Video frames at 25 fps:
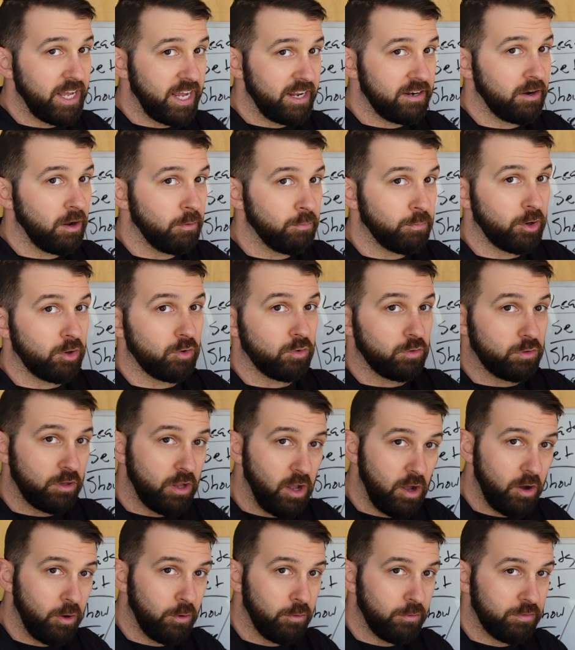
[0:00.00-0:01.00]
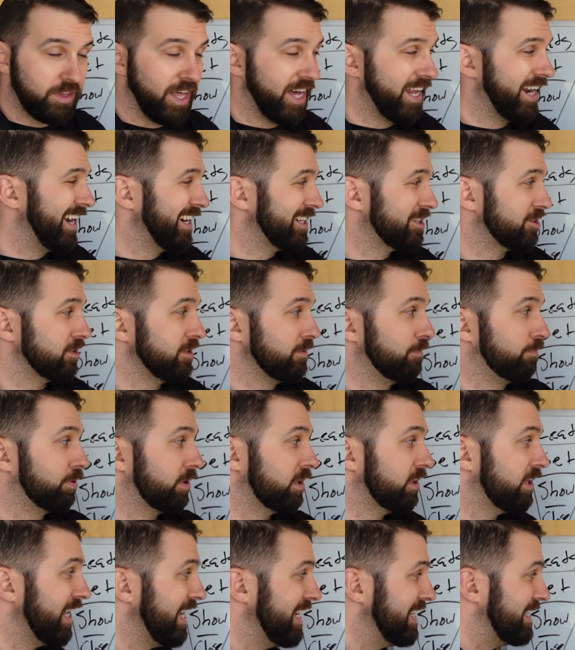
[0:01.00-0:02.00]
that number low, that actually
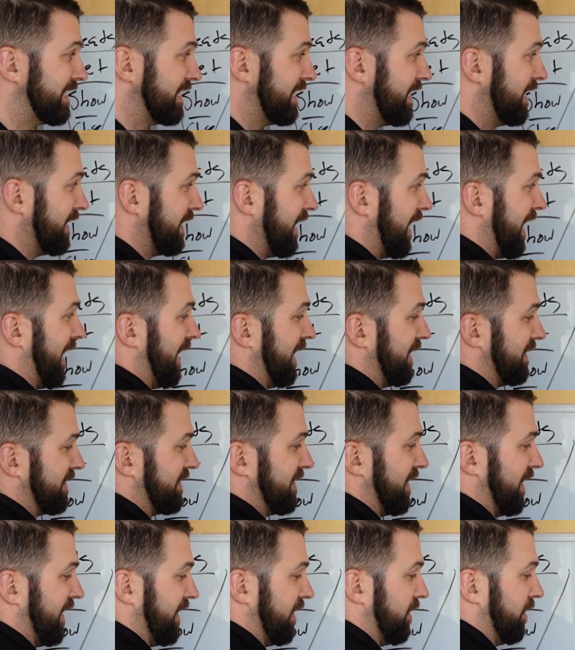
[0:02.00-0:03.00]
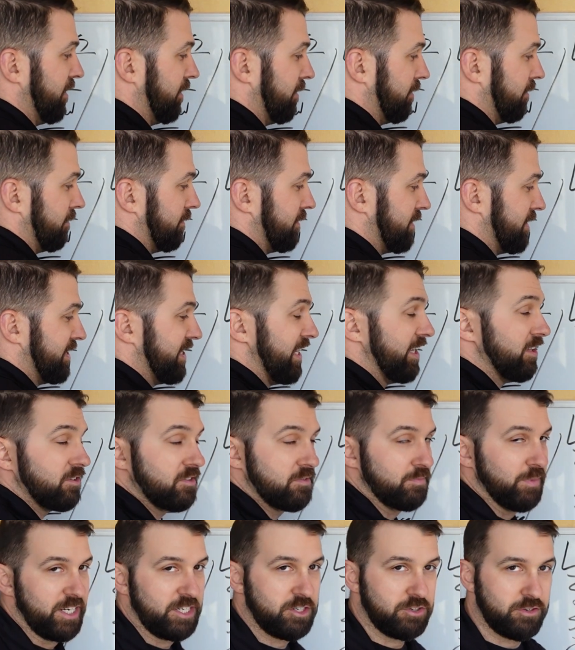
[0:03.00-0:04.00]
plays in as a
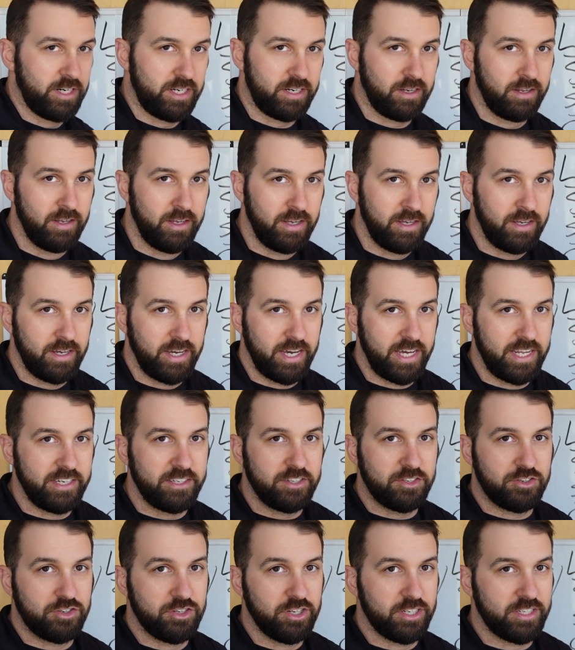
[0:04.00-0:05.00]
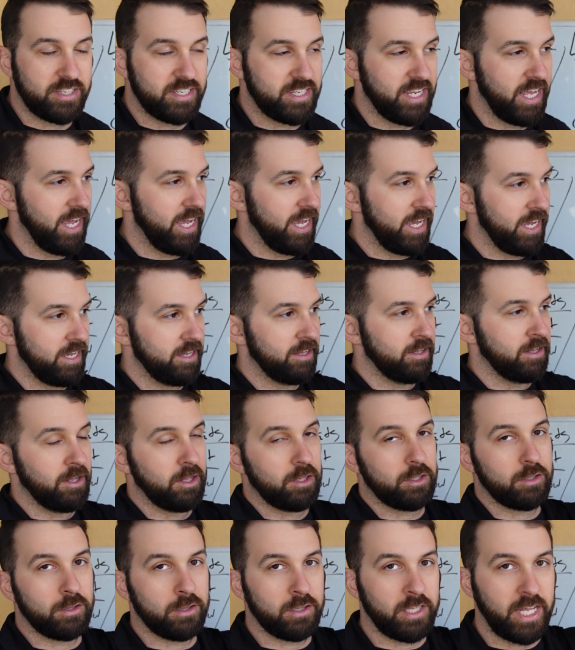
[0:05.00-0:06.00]
sales metric. It is just a
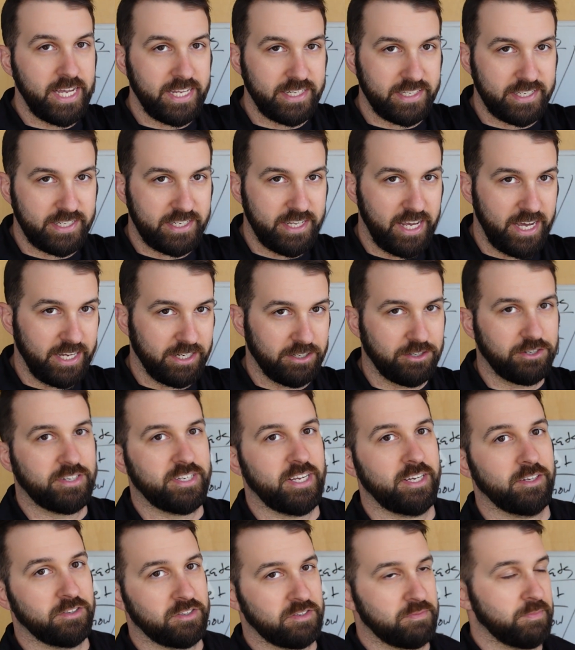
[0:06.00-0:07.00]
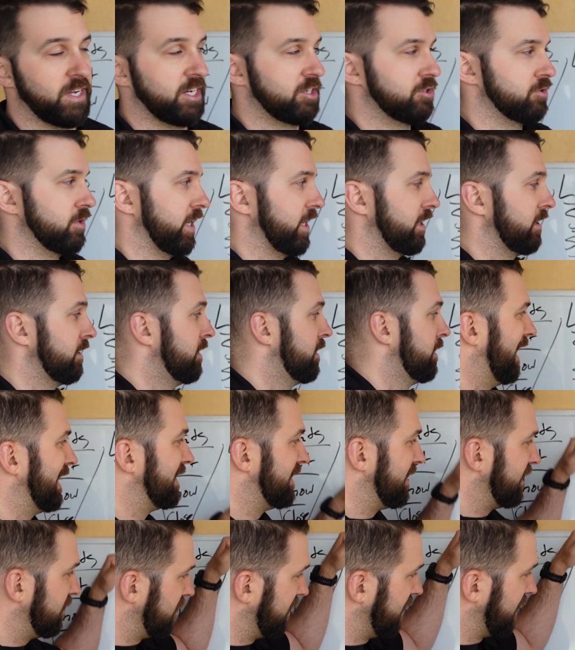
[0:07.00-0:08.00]
late stage sales metric.
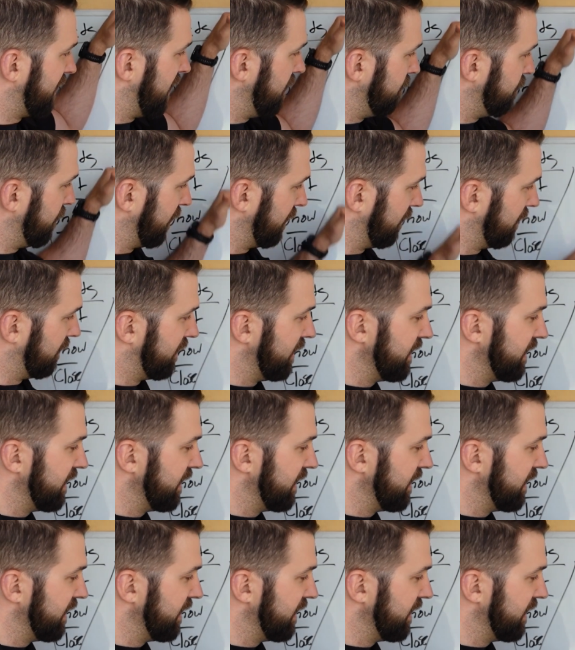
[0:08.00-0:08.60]
Ideally, keeping